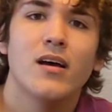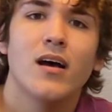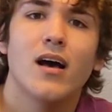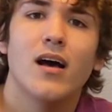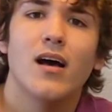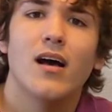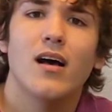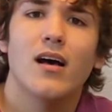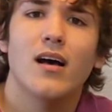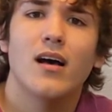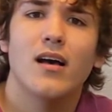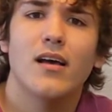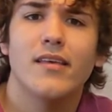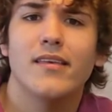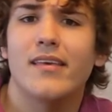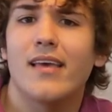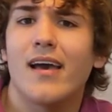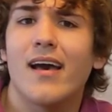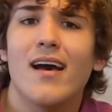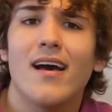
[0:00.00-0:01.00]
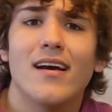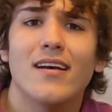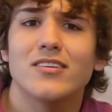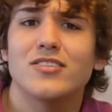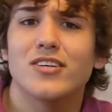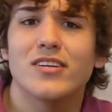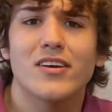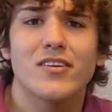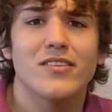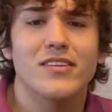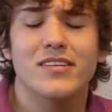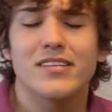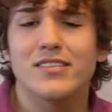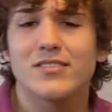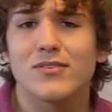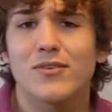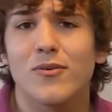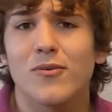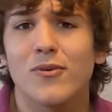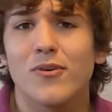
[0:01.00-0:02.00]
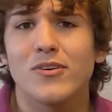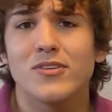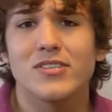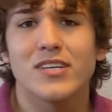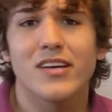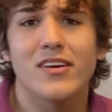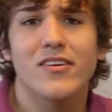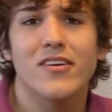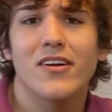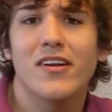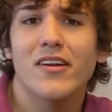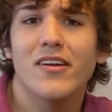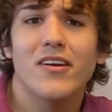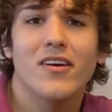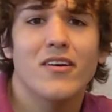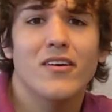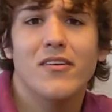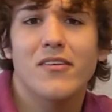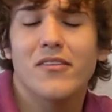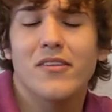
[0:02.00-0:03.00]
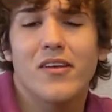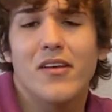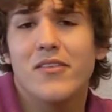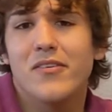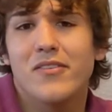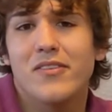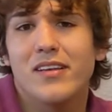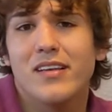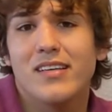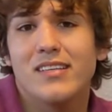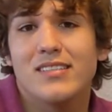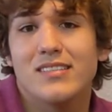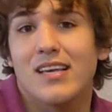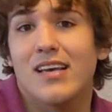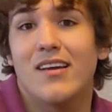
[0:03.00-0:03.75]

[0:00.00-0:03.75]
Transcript: Yeah, check out the Discord. Check out the other things.